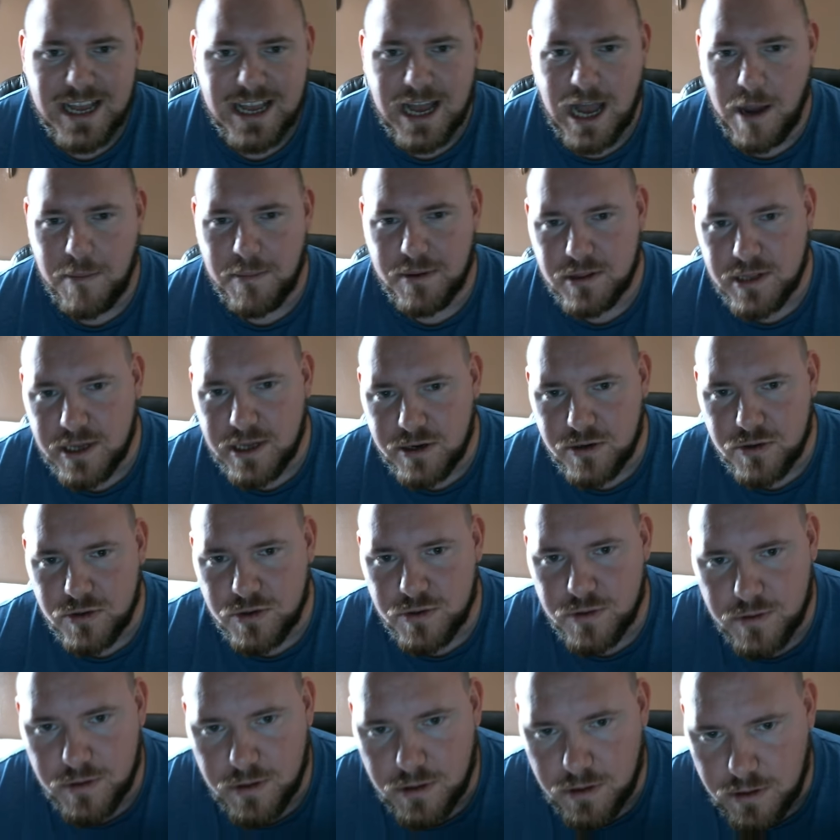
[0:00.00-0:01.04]
I'm a
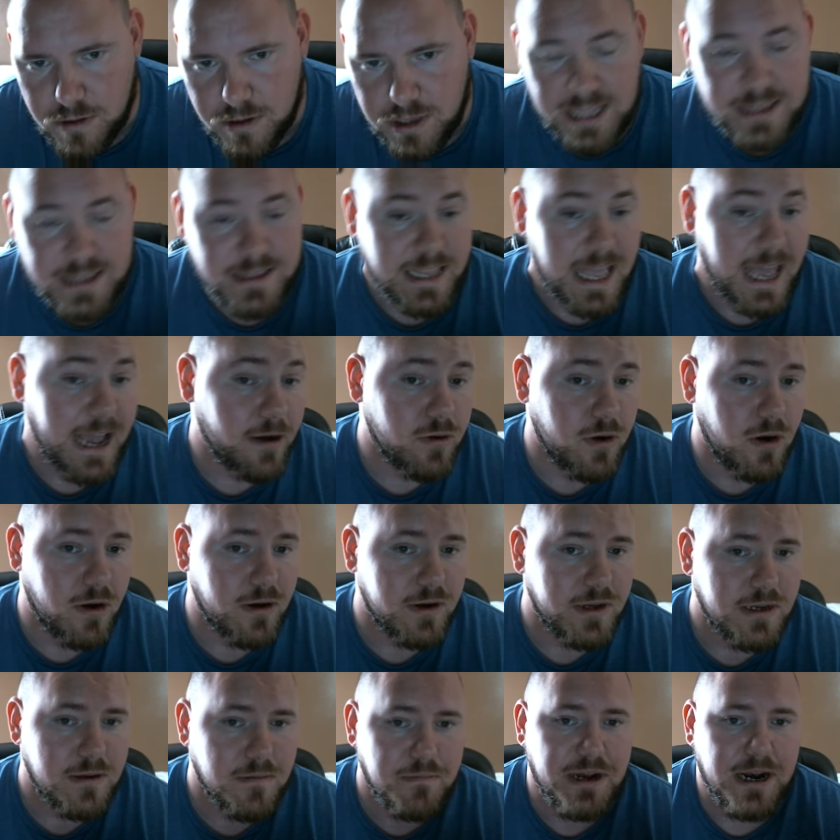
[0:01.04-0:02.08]
little let down on
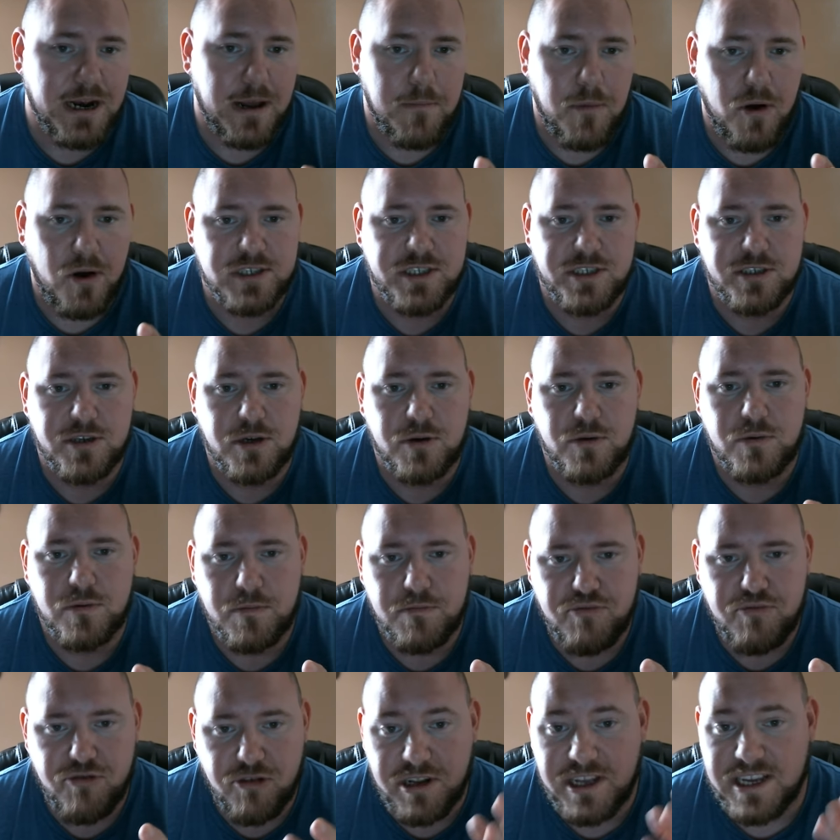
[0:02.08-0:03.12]
it, but I'm also
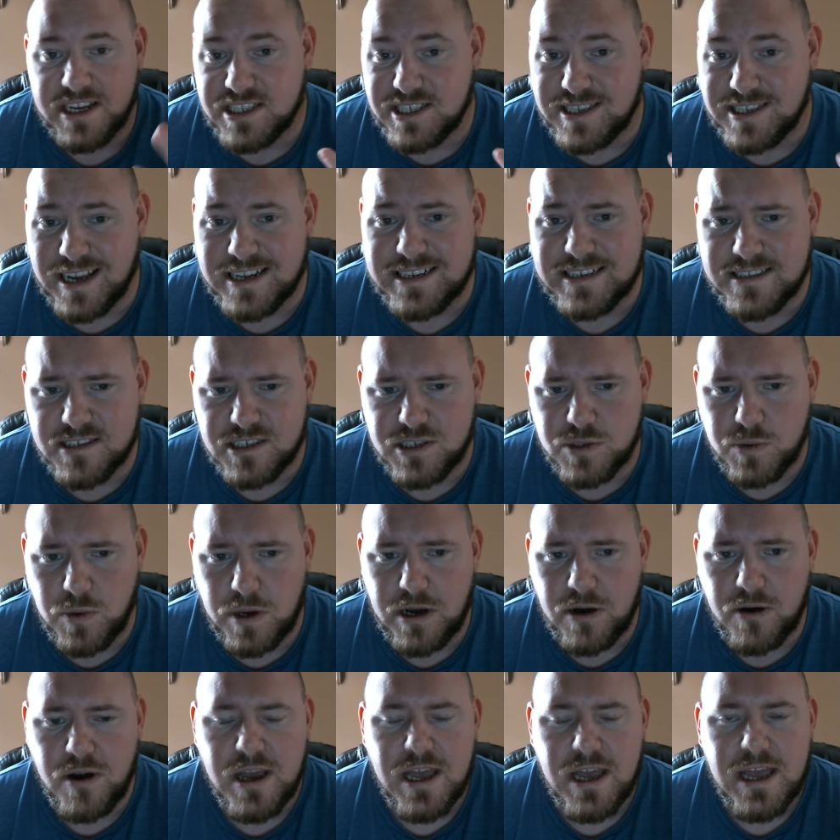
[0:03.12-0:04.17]
pretty excited as
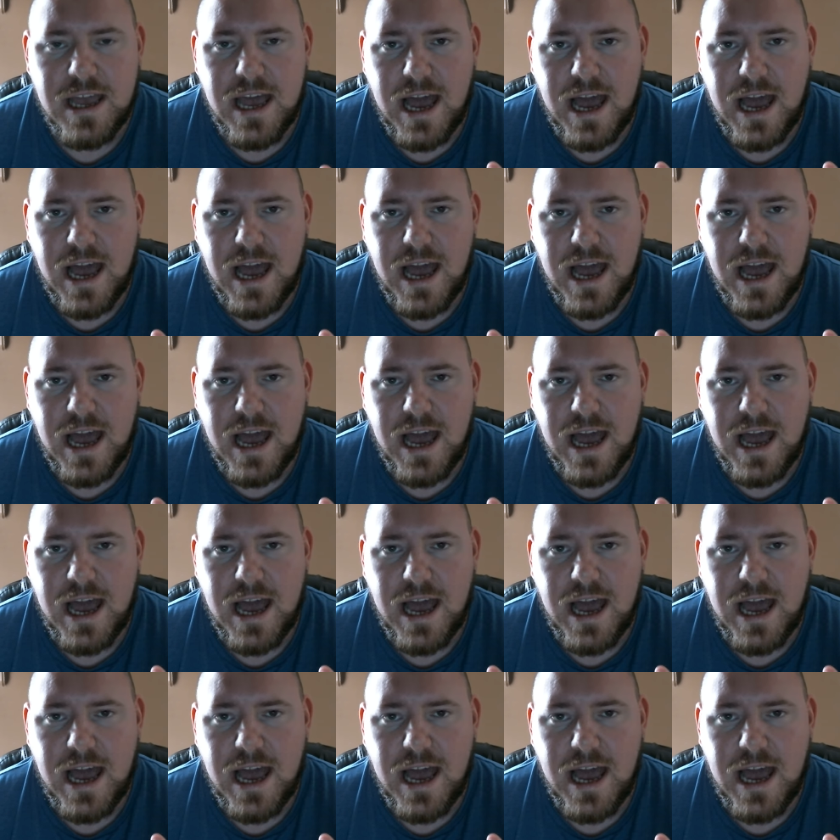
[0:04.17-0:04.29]
well.